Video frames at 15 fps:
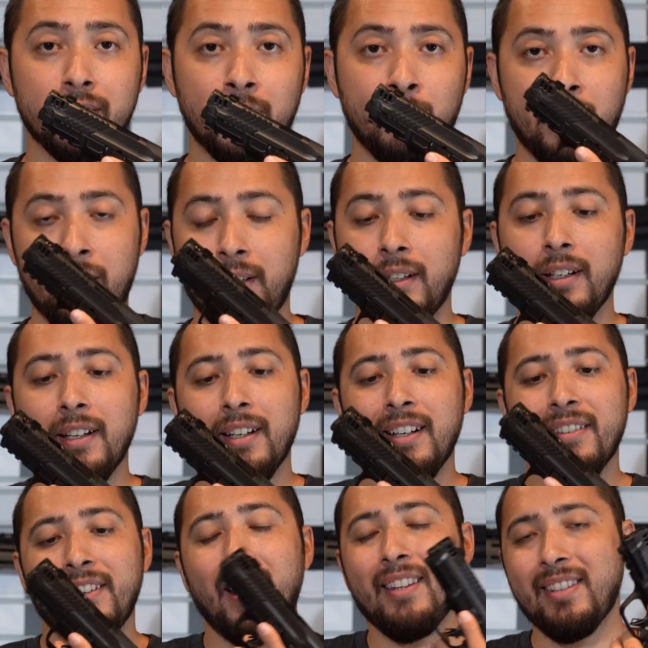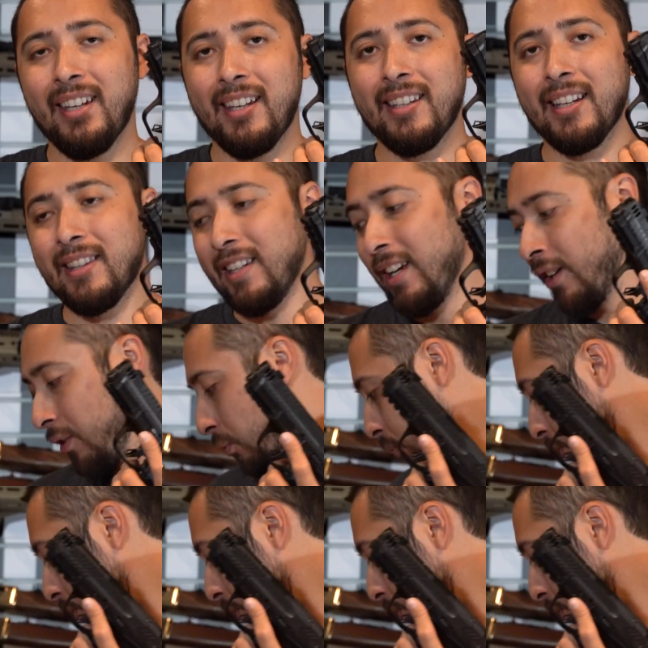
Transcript: I mean, not saying that the other